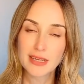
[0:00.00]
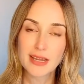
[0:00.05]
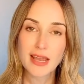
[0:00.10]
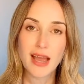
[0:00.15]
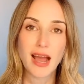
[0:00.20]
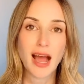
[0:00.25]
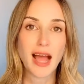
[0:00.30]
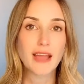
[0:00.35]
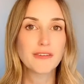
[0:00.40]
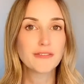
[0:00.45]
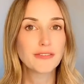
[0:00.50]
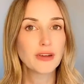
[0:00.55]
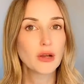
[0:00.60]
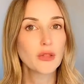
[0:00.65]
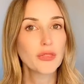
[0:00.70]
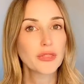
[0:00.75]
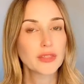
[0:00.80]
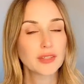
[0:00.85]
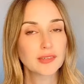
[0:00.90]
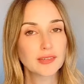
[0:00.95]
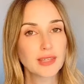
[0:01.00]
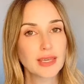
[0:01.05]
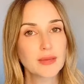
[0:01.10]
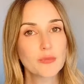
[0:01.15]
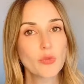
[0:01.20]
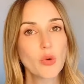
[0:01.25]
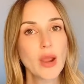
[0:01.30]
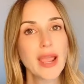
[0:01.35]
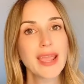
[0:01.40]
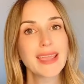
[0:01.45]
I felt the same
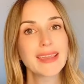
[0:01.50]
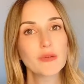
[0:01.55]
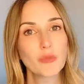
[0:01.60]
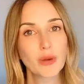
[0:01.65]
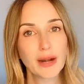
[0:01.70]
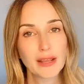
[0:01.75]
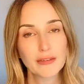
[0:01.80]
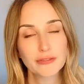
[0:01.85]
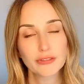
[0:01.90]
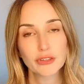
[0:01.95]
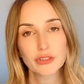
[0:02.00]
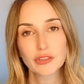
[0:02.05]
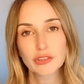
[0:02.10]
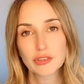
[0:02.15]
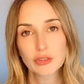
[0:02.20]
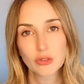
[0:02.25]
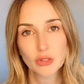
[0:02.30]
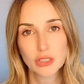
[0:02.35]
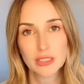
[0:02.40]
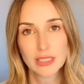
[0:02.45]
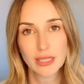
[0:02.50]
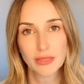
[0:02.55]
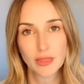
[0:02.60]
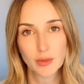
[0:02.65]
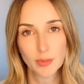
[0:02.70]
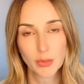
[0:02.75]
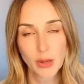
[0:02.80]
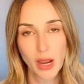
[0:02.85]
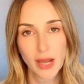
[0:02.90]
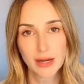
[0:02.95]
way when I first looked at the
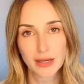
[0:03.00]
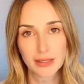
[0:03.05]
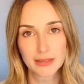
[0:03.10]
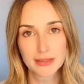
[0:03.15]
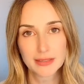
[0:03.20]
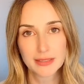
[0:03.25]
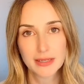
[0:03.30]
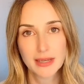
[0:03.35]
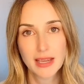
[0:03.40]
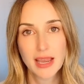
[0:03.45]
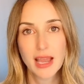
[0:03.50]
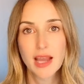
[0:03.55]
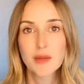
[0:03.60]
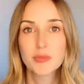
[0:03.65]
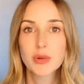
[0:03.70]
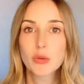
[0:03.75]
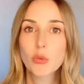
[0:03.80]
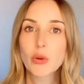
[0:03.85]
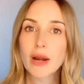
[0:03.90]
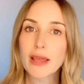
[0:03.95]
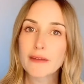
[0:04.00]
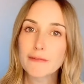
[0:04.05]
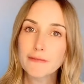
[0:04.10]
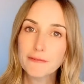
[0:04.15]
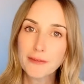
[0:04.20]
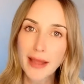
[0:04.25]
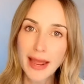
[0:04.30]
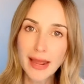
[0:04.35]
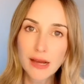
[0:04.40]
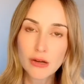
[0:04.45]
product. But what I
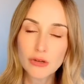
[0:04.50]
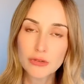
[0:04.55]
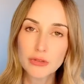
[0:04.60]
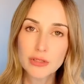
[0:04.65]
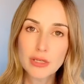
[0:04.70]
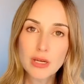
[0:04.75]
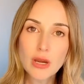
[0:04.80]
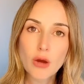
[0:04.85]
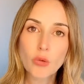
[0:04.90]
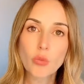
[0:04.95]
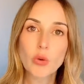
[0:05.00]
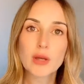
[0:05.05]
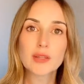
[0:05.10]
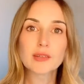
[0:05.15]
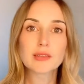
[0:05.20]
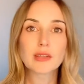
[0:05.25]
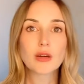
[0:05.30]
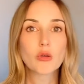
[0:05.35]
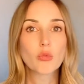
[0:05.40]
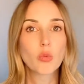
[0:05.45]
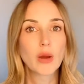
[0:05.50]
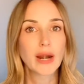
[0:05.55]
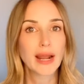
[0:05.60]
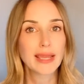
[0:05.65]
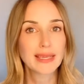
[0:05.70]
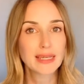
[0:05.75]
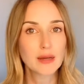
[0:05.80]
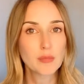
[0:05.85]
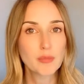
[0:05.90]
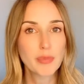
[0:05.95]
found was when I
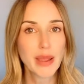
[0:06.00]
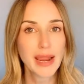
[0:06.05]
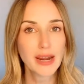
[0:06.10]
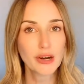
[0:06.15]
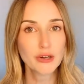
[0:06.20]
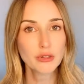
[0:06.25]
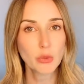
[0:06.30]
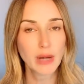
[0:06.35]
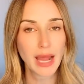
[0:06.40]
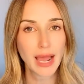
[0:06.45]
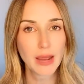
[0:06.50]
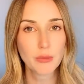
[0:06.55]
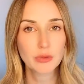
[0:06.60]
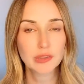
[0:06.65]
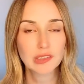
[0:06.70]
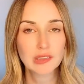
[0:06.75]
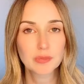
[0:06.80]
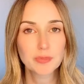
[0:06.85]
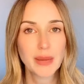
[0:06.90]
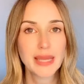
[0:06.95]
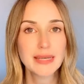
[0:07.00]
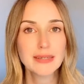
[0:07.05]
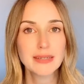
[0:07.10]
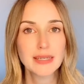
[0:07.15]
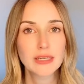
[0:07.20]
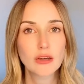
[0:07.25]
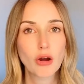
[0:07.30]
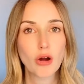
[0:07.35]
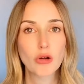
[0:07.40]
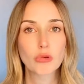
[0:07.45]
compared what I was
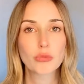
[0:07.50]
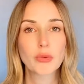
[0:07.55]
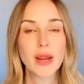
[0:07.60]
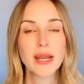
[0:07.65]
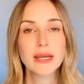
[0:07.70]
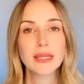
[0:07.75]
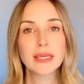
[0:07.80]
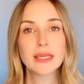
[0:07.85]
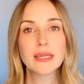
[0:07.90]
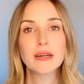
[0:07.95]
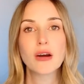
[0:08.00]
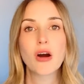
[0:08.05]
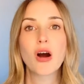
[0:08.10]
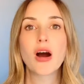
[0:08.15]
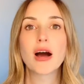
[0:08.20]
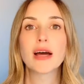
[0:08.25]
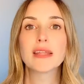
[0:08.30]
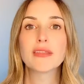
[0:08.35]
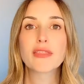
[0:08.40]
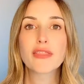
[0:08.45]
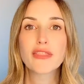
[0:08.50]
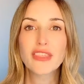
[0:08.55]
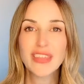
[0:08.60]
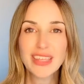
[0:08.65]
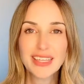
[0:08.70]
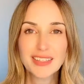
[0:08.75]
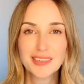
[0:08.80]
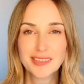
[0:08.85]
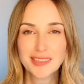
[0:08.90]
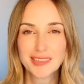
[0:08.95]
spending already on
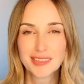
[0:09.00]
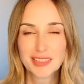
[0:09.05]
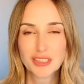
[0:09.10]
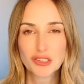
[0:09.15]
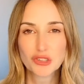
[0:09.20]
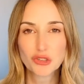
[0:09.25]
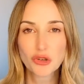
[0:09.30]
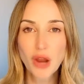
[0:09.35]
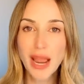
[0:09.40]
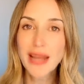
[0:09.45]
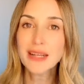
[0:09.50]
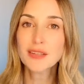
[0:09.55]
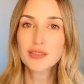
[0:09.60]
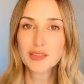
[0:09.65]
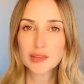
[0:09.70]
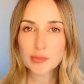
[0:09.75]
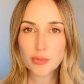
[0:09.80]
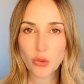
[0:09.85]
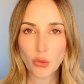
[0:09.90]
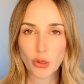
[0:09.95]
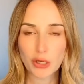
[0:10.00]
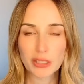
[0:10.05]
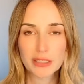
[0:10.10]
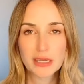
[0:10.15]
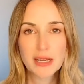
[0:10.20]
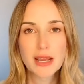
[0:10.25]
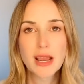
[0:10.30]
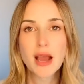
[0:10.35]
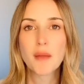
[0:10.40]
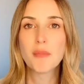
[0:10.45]
things to try to support
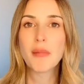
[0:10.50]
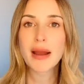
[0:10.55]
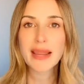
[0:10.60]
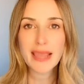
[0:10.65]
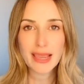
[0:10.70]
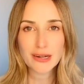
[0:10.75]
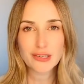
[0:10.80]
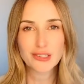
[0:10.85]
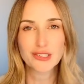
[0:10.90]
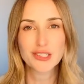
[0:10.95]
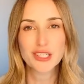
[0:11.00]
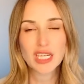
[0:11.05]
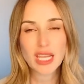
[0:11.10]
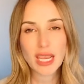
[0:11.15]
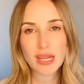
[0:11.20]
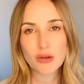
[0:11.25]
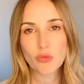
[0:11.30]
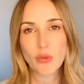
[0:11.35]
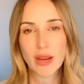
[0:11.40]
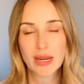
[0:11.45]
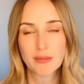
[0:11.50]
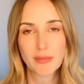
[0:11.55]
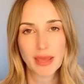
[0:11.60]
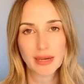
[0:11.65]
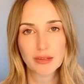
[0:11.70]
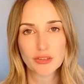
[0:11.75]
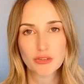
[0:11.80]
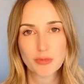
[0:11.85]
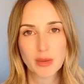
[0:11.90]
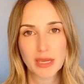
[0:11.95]
my energy and weight
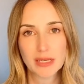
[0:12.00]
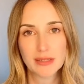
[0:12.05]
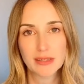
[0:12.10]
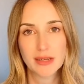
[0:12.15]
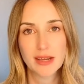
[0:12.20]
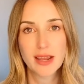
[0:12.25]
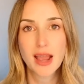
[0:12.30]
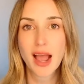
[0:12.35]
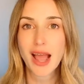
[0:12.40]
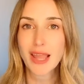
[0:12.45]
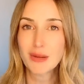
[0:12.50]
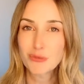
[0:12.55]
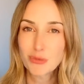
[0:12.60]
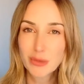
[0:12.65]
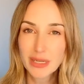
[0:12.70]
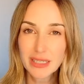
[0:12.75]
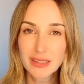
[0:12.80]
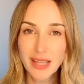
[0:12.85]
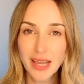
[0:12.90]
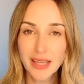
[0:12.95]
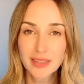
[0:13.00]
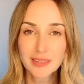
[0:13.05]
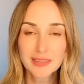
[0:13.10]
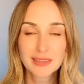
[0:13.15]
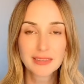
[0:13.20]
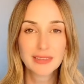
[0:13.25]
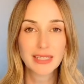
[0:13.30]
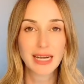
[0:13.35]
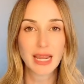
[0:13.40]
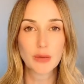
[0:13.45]
management I realized
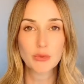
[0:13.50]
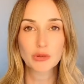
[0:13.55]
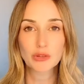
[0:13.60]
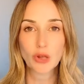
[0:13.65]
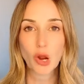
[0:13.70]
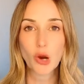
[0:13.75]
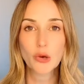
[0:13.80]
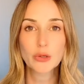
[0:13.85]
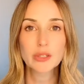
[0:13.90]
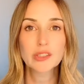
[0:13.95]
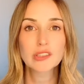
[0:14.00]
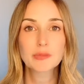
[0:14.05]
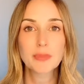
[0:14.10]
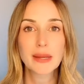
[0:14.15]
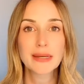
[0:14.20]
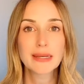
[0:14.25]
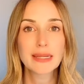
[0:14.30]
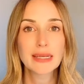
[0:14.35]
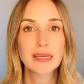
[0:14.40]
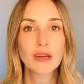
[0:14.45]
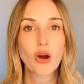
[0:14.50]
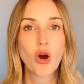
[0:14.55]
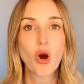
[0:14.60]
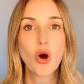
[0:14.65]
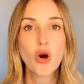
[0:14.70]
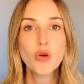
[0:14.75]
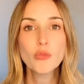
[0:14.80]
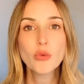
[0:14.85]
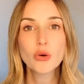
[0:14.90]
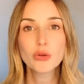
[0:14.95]
that I was already spending
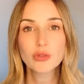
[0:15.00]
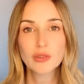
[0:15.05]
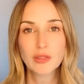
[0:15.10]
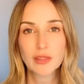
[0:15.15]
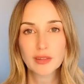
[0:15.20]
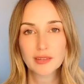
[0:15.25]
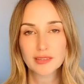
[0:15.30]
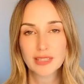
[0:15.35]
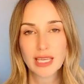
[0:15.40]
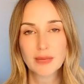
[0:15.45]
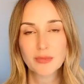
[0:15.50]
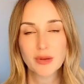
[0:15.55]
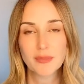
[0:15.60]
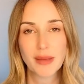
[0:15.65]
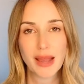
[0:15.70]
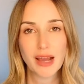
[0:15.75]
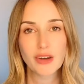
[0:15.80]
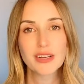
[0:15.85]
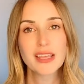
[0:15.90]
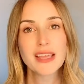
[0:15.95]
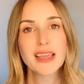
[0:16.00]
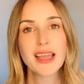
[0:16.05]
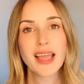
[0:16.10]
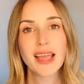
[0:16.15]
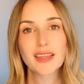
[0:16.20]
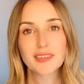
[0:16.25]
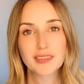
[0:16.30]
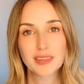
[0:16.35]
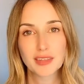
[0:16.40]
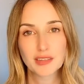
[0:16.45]
almost the same amount
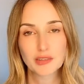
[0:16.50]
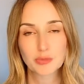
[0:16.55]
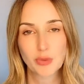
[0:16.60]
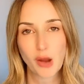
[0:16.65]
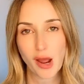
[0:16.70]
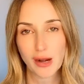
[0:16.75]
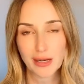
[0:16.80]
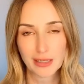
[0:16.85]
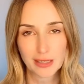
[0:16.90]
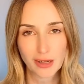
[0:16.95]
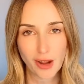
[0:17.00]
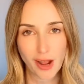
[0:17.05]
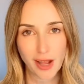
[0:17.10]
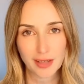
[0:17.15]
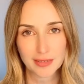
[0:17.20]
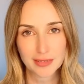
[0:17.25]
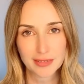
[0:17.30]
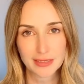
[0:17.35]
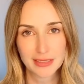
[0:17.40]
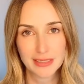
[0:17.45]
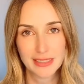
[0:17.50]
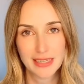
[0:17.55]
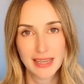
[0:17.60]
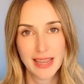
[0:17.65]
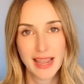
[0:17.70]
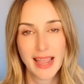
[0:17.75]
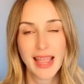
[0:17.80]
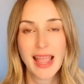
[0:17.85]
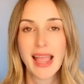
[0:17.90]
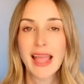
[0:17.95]
as this product cost.
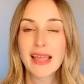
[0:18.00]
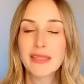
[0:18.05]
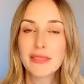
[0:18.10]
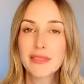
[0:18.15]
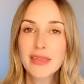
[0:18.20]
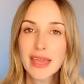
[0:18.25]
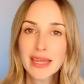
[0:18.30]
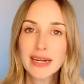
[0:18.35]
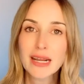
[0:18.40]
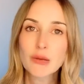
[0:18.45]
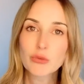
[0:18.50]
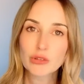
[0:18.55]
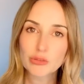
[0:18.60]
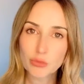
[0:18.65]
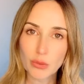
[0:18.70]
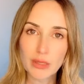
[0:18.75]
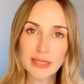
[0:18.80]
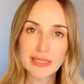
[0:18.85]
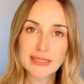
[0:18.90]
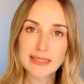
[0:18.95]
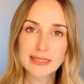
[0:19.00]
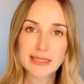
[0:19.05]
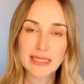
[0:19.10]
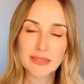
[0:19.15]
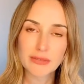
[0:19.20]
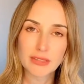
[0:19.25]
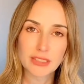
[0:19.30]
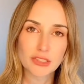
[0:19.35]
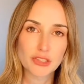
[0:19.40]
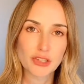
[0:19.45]
And then I was willing to give it
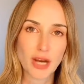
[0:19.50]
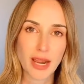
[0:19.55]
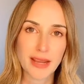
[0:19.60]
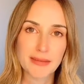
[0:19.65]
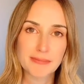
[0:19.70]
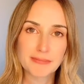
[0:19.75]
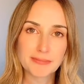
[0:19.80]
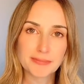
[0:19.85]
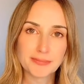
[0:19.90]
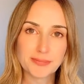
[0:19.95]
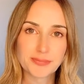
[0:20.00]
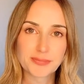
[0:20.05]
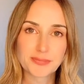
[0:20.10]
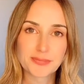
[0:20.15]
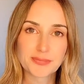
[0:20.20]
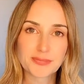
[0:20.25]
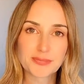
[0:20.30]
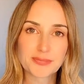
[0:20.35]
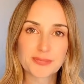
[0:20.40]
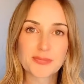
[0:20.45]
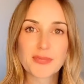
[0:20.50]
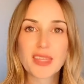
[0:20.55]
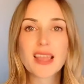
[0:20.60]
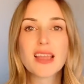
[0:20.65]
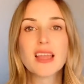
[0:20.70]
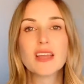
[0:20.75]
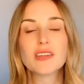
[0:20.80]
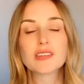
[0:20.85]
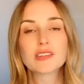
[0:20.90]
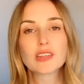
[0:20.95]
a try.
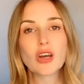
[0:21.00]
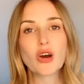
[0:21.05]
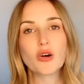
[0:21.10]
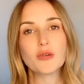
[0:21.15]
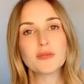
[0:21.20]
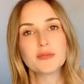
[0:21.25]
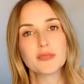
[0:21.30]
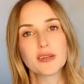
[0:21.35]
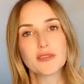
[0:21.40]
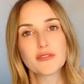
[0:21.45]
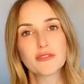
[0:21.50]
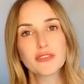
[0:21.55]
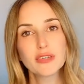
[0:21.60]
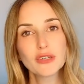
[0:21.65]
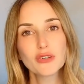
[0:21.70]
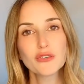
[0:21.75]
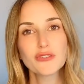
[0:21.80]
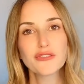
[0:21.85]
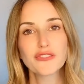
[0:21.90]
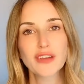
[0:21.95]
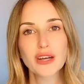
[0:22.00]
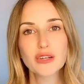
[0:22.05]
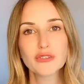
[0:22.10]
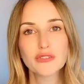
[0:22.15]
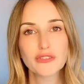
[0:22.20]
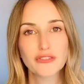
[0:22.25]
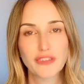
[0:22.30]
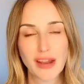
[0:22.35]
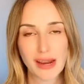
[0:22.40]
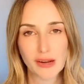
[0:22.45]
So, feel,
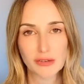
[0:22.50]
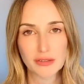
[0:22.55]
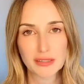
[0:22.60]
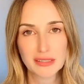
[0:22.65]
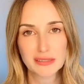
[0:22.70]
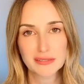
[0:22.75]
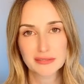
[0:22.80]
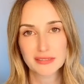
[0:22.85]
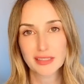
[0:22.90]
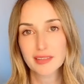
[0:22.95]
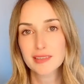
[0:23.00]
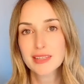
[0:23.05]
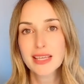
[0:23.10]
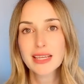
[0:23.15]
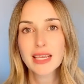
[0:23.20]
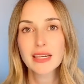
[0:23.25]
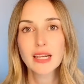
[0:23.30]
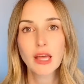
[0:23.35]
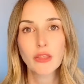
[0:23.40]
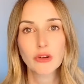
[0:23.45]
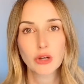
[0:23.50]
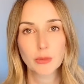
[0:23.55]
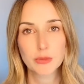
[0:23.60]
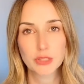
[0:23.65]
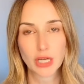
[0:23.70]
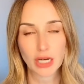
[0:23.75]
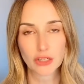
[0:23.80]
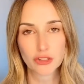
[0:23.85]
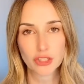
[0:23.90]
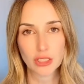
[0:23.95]
felt, found. Let's take another
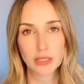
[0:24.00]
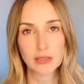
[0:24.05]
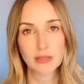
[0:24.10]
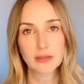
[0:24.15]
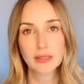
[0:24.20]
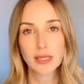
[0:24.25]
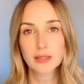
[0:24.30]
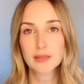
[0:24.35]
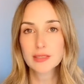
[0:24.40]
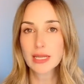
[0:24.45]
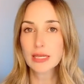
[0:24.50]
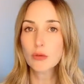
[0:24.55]
objection. Let's take